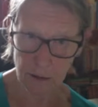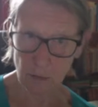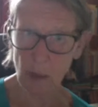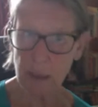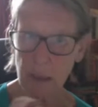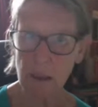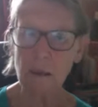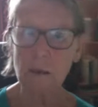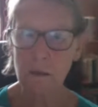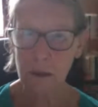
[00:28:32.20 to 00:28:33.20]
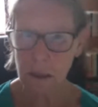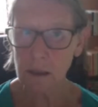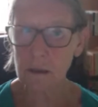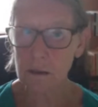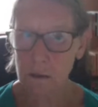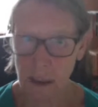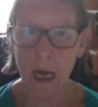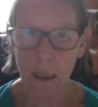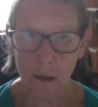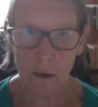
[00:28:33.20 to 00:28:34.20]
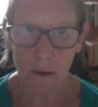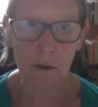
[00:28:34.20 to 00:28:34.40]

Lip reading: to making the dialogue,